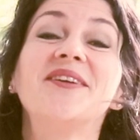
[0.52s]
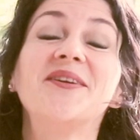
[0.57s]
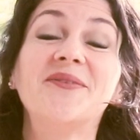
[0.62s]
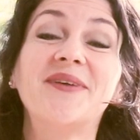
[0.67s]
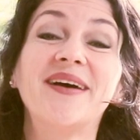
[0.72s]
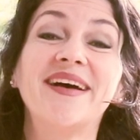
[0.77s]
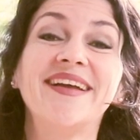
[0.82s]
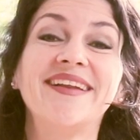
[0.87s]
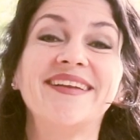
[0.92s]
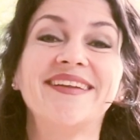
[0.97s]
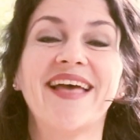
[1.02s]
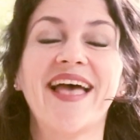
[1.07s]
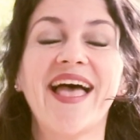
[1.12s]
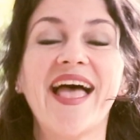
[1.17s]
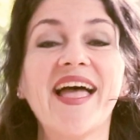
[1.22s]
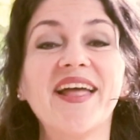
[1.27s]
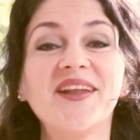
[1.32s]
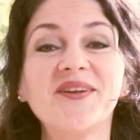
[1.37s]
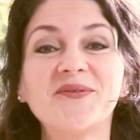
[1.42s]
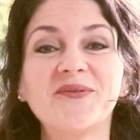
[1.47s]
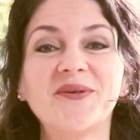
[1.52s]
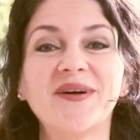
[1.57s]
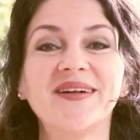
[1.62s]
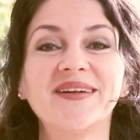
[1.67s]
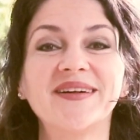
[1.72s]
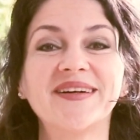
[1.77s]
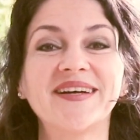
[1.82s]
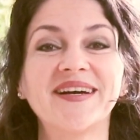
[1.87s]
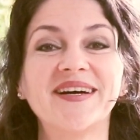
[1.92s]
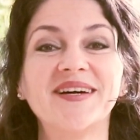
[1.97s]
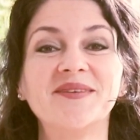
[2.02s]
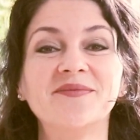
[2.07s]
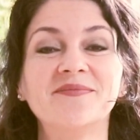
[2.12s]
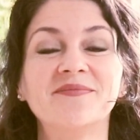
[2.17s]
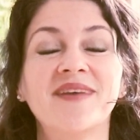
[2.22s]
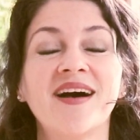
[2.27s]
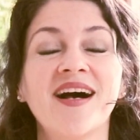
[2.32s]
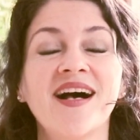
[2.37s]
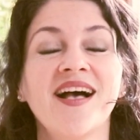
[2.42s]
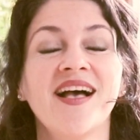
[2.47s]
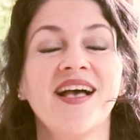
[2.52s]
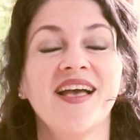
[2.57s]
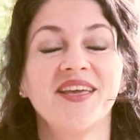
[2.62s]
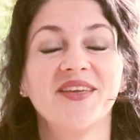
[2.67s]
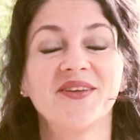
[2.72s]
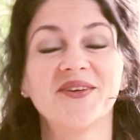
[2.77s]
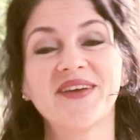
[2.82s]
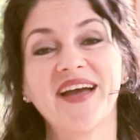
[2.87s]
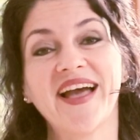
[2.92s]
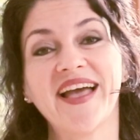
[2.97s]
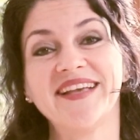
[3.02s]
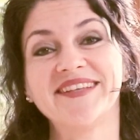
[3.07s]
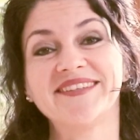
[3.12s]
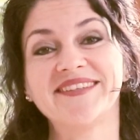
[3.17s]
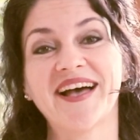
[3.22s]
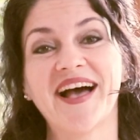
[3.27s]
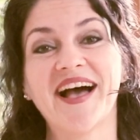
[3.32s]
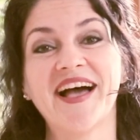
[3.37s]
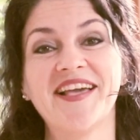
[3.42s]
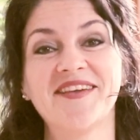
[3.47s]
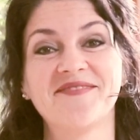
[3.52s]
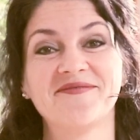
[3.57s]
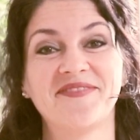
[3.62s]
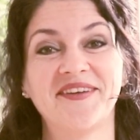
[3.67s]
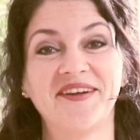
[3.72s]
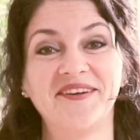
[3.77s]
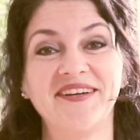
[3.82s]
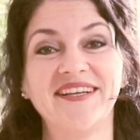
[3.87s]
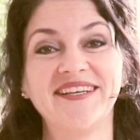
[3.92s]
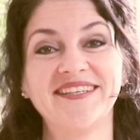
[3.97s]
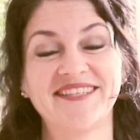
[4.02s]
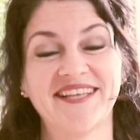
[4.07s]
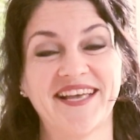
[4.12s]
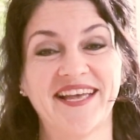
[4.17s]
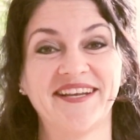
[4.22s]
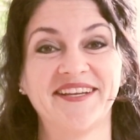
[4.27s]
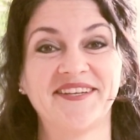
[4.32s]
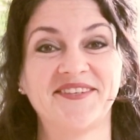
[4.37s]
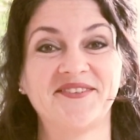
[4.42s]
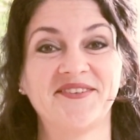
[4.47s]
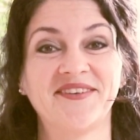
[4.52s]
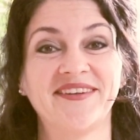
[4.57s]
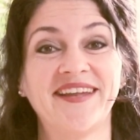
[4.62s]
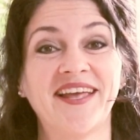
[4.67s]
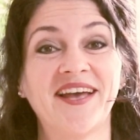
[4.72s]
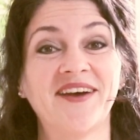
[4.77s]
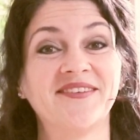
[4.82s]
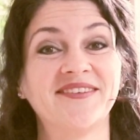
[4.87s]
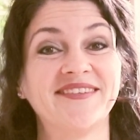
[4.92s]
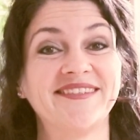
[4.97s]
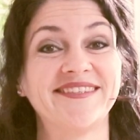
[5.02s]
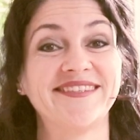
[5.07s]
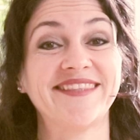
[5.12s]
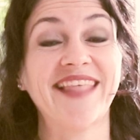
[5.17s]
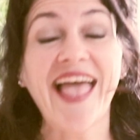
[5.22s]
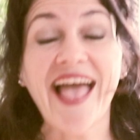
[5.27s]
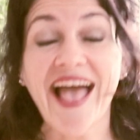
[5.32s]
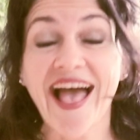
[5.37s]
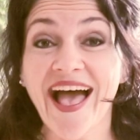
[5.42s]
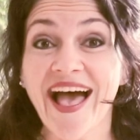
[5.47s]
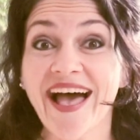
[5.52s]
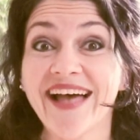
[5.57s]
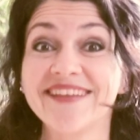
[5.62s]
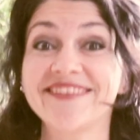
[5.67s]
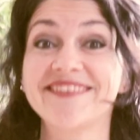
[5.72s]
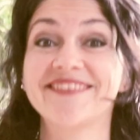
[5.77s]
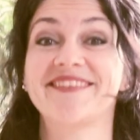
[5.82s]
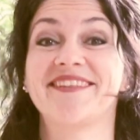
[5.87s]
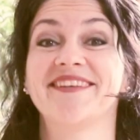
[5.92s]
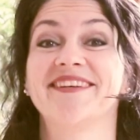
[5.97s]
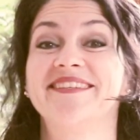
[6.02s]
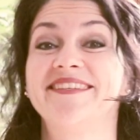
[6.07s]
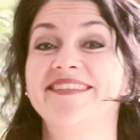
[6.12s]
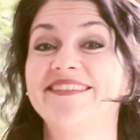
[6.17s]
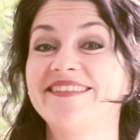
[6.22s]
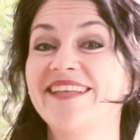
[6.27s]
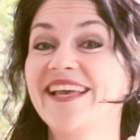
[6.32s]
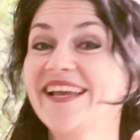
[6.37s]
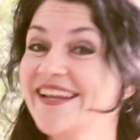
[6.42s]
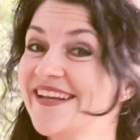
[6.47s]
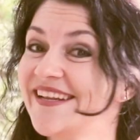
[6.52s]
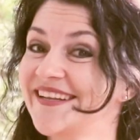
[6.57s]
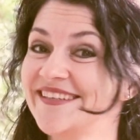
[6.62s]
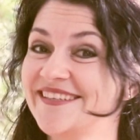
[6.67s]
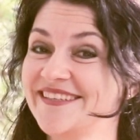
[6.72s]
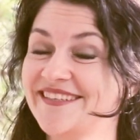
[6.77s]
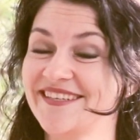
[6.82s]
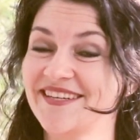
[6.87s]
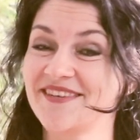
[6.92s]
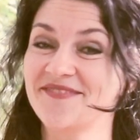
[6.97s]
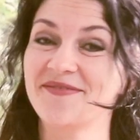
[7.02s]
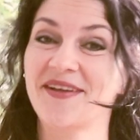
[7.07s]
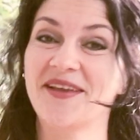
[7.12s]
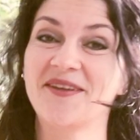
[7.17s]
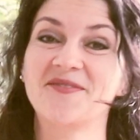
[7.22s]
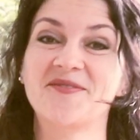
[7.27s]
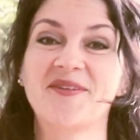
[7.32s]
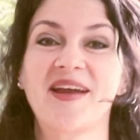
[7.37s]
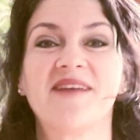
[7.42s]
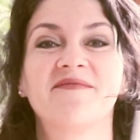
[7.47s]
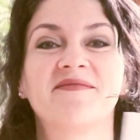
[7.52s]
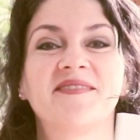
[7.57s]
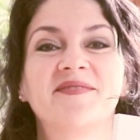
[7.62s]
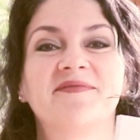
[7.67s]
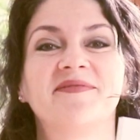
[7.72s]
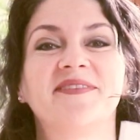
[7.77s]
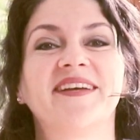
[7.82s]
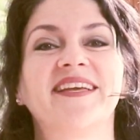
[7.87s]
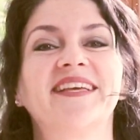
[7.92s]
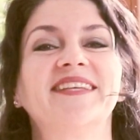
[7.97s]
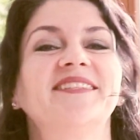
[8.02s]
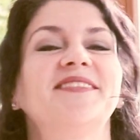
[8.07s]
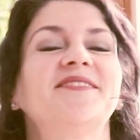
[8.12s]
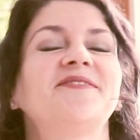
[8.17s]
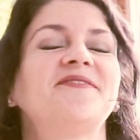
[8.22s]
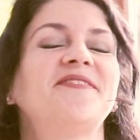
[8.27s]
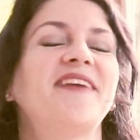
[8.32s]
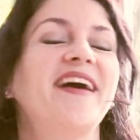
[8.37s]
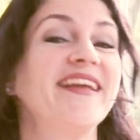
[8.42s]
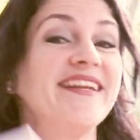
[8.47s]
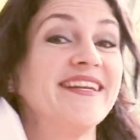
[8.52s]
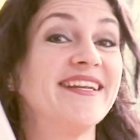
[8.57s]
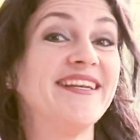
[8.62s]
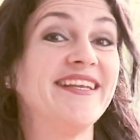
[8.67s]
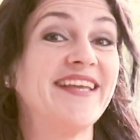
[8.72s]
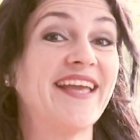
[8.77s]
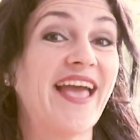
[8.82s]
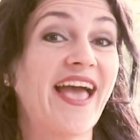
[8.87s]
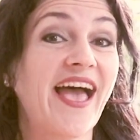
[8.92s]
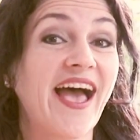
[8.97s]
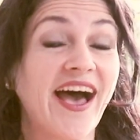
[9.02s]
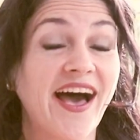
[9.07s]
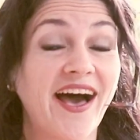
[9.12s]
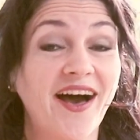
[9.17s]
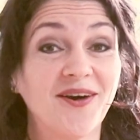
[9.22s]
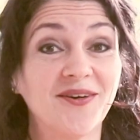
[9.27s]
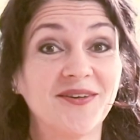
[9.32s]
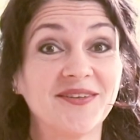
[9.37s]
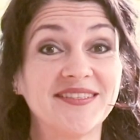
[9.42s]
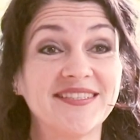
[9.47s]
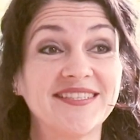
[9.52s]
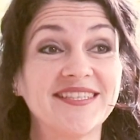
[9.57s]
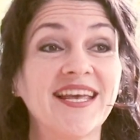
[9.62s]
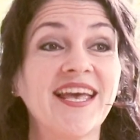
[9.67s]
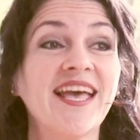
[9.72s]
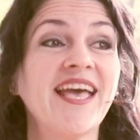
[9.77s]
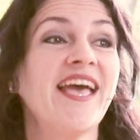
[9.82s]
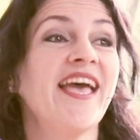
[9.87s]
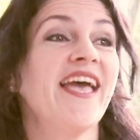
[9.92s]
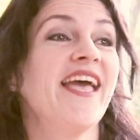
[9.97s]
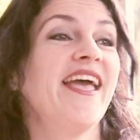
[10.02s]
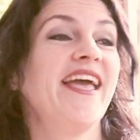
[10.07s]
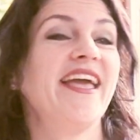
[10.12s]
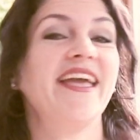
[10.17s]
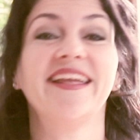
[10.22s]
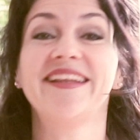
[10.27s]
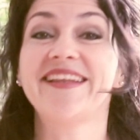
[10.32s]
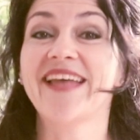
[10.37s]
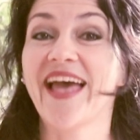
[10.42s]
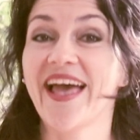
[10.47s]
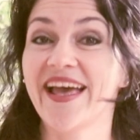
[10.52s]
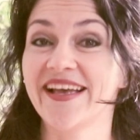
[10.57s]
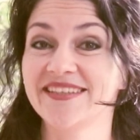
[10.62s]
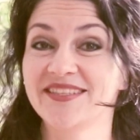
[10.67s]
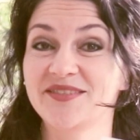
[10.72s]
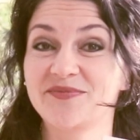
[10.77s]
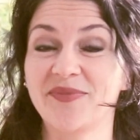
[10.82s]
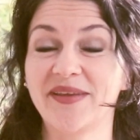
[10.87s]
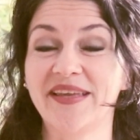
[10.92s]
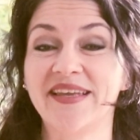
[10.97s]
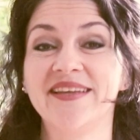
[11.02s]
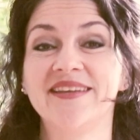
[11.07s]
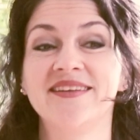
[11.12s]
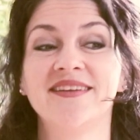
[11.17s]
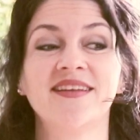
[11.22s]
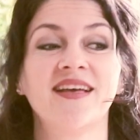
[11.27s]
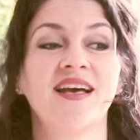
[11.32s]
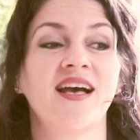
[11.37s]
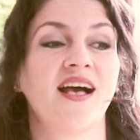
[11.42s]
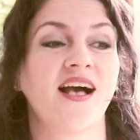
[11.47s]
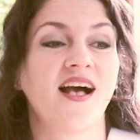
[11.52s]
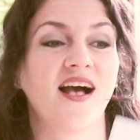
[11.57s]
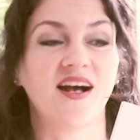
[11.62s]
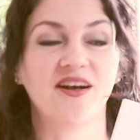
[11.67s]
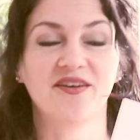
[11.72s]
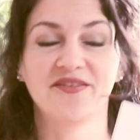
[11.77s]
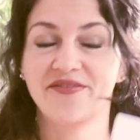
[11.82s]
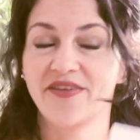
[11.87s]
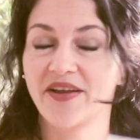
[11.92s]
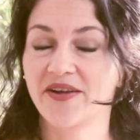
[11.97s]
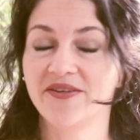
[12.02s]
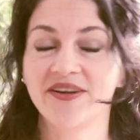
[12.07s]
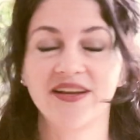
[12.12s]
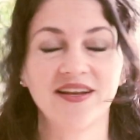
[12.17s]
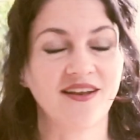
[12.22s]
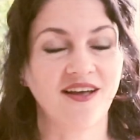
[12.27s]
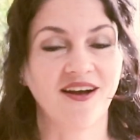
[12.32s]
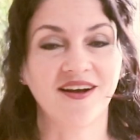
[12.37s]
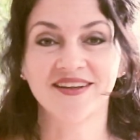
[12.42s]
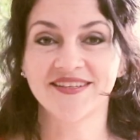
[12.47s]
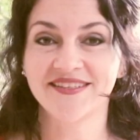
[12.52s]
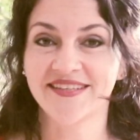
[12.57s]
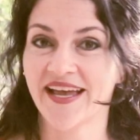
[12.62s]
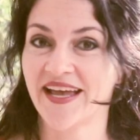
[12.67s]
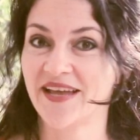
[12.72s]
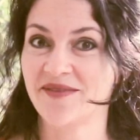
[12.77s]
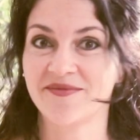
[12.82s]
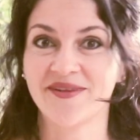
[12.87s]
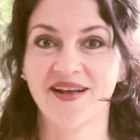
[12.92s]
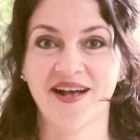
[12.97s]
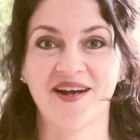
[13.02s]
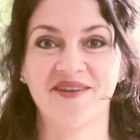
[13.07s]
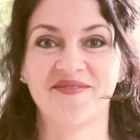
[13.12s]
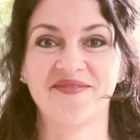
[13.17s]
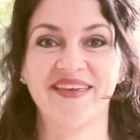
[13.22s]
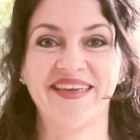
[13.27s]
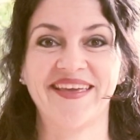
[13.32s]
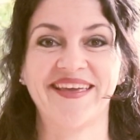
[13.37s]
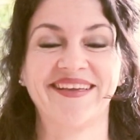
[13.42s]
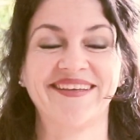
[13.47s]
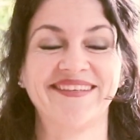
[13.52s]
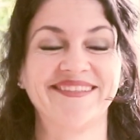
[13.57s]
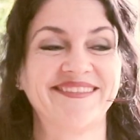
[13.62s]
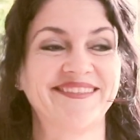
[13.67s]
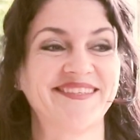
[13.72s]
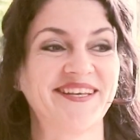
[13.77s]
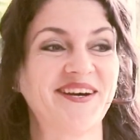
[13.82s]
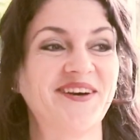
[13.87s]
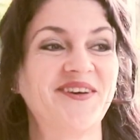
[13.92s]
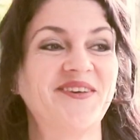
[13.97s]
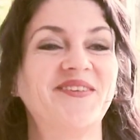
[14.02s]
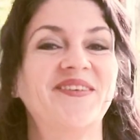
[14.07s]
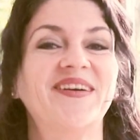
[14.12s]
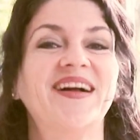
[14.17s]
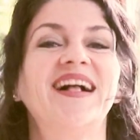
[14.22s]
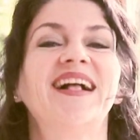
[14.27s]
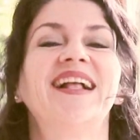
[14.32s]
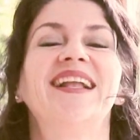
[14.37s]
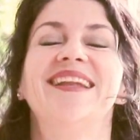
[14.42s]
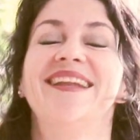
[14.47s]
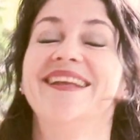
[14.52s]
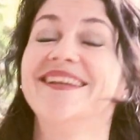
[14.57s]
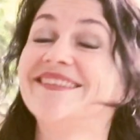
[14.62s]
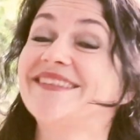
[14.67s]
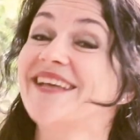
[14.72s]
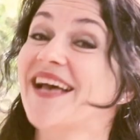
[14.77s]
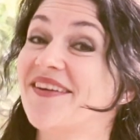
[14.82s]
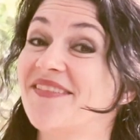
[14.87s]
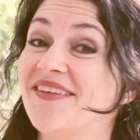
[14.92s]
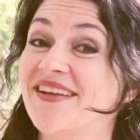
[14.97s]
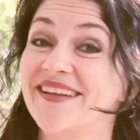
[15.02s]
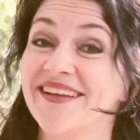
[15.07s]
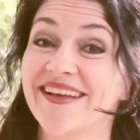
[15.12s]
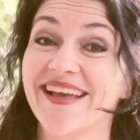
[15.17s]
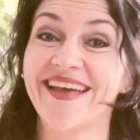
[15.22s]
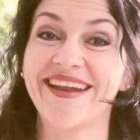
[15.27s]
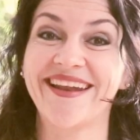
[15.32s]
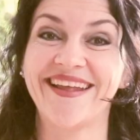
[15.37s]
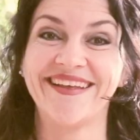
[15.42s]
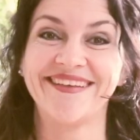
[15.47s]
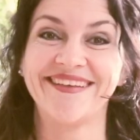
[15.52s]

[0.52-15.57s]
everyone and welcome. You guys, I'm very excited to announce that the second edition of my grammar book is finally out. It has been a very long time coming, so let's have a look at